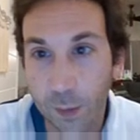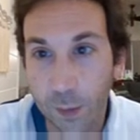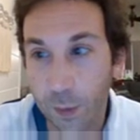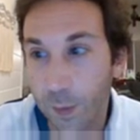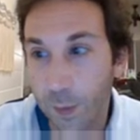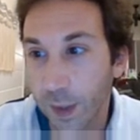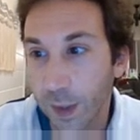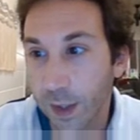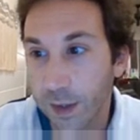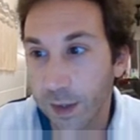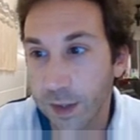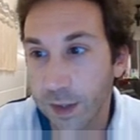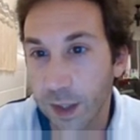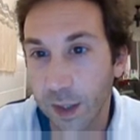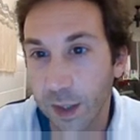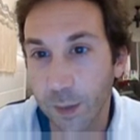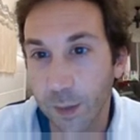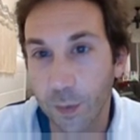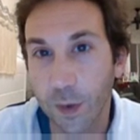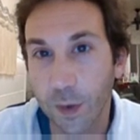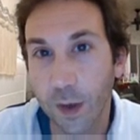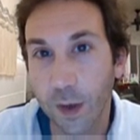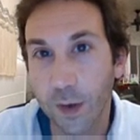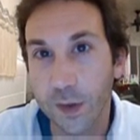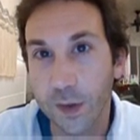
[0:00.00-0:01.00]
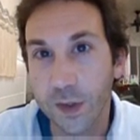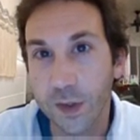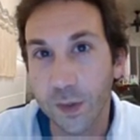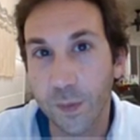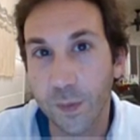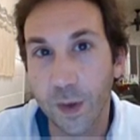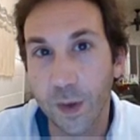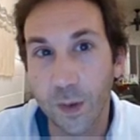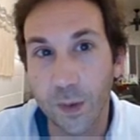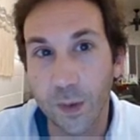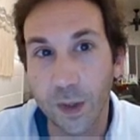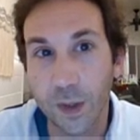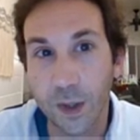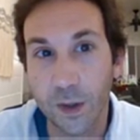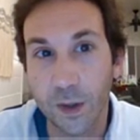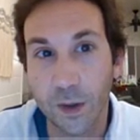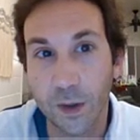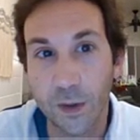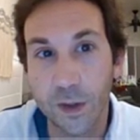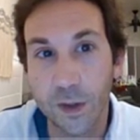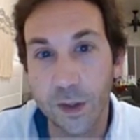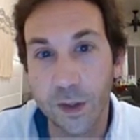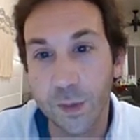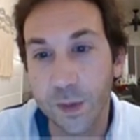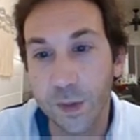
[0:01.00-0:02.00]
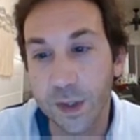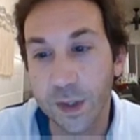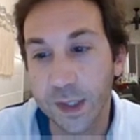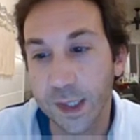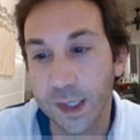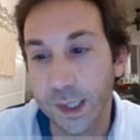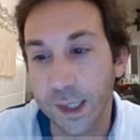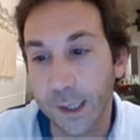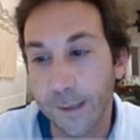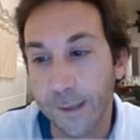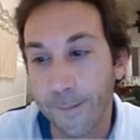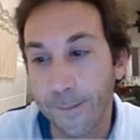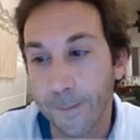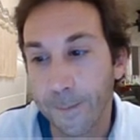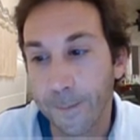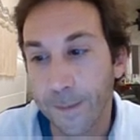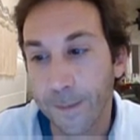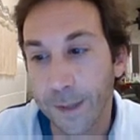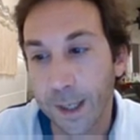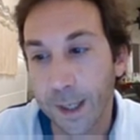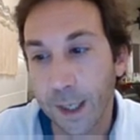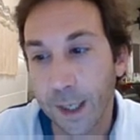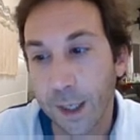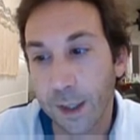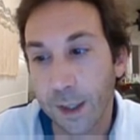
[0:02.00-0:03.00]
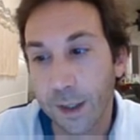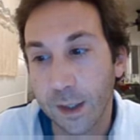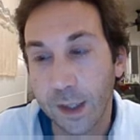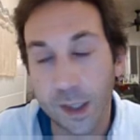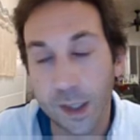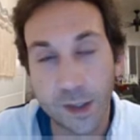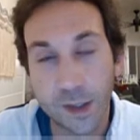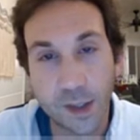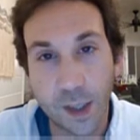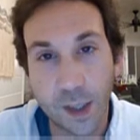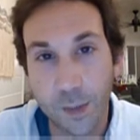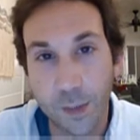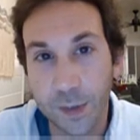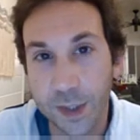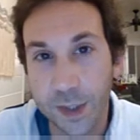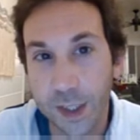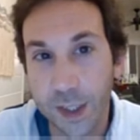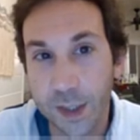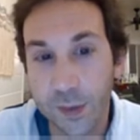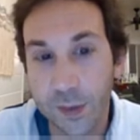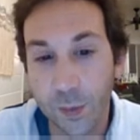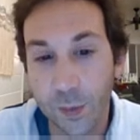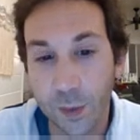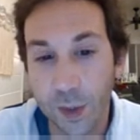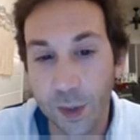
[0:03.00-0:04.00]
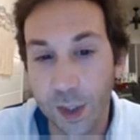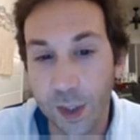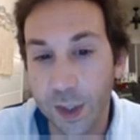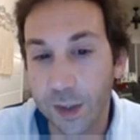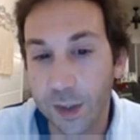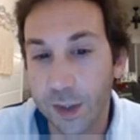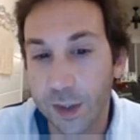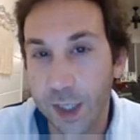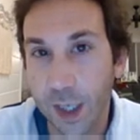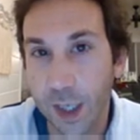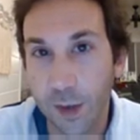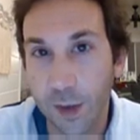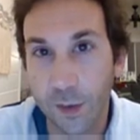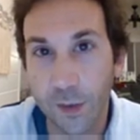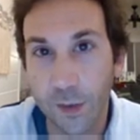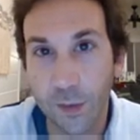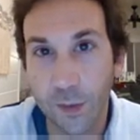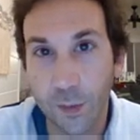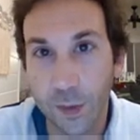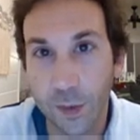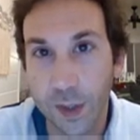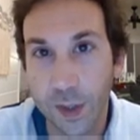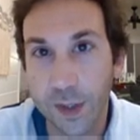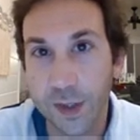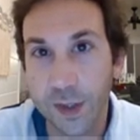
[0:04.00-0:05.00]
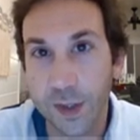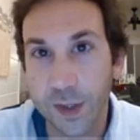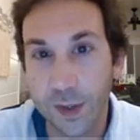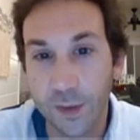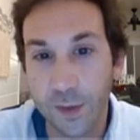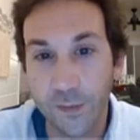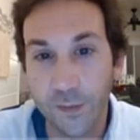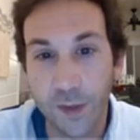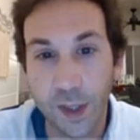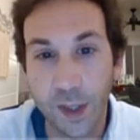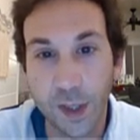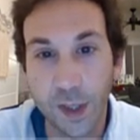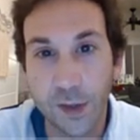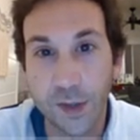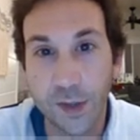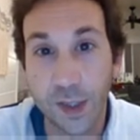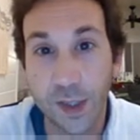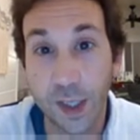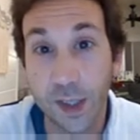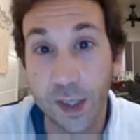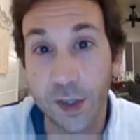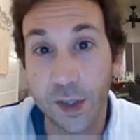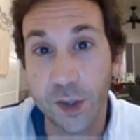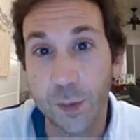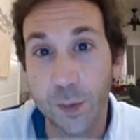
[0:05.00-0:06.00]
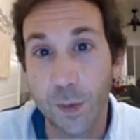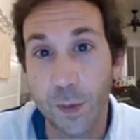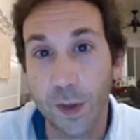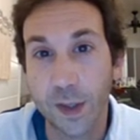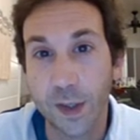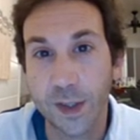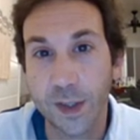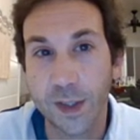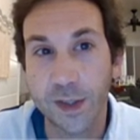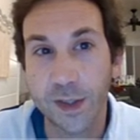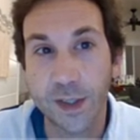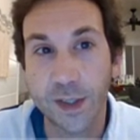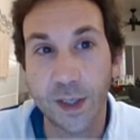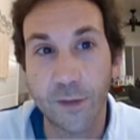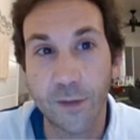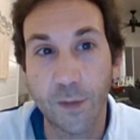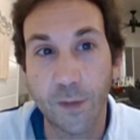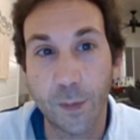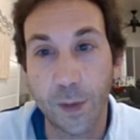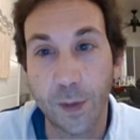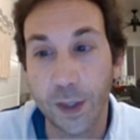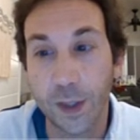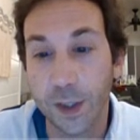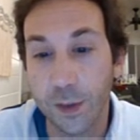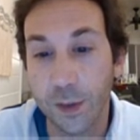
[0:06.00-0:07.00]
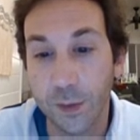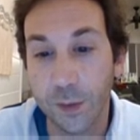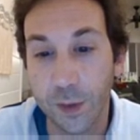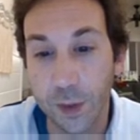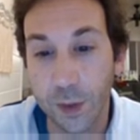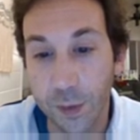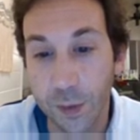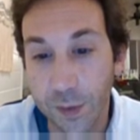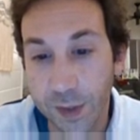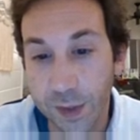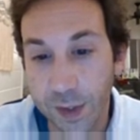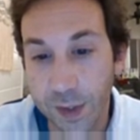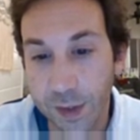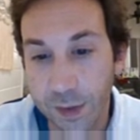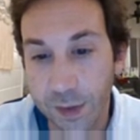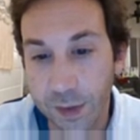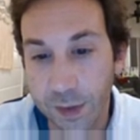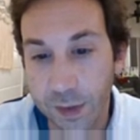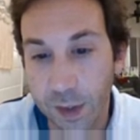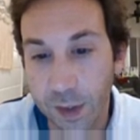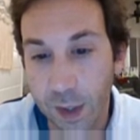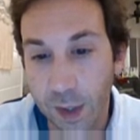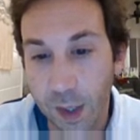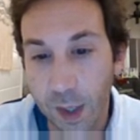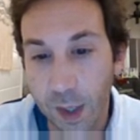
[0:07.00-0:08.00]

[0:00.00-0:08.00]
We're making a ton of progress on payroll here on Christmas and next couple days really tearing through this and doing videos and getting this product out to everybody who uses